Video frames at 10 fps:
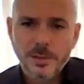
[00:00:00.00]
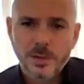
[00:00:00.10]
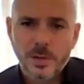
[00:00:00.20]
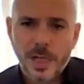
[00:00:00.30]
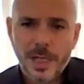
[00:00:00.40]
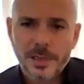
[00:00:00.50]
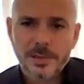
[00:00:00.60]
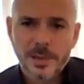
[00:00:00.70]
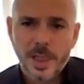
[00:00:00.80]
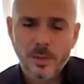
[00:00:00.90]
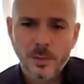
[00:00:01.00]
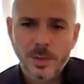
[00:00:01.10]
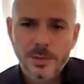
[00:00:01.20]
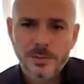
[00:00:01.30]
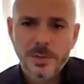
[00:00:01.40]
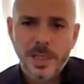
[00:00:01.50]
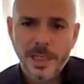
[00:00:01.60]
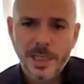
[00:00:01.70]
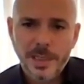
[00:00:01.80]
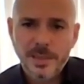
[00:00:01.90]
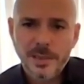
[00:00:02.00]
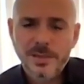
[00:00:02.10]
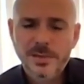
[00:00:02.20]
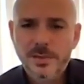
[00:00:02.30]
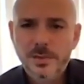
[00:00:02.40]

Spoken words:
crack, heroin, AIDS,